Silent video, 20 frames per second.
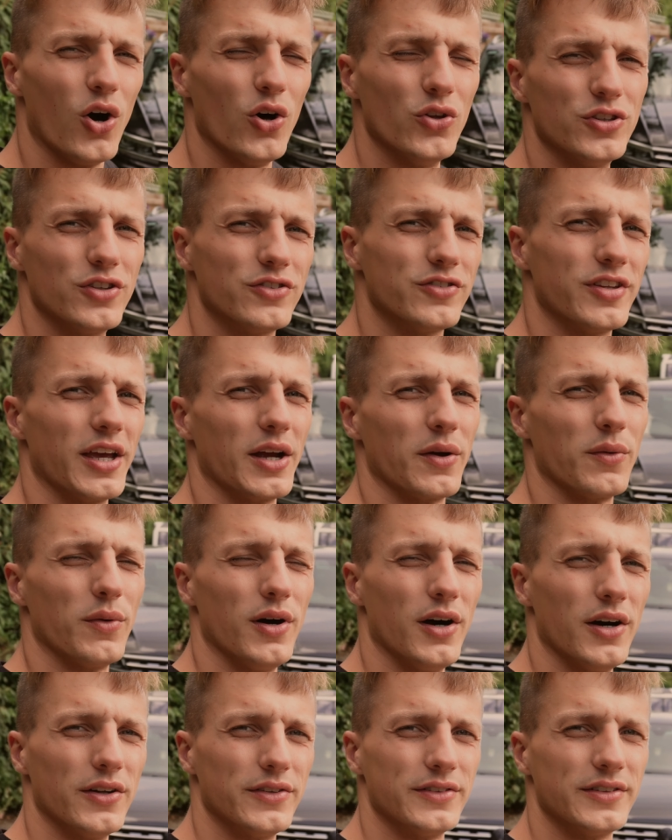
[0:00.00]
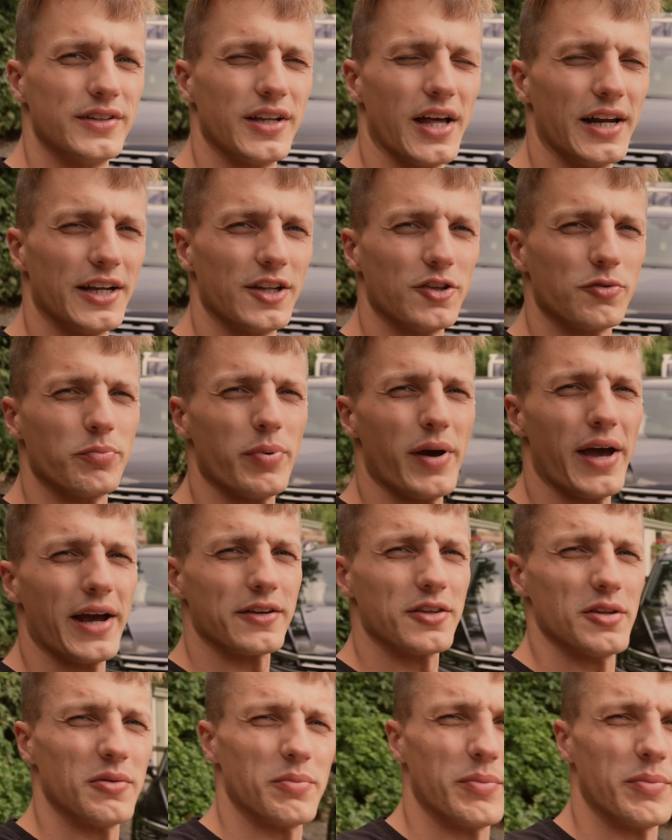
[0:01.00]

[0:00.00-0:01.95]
on the Tiguan, and it's back to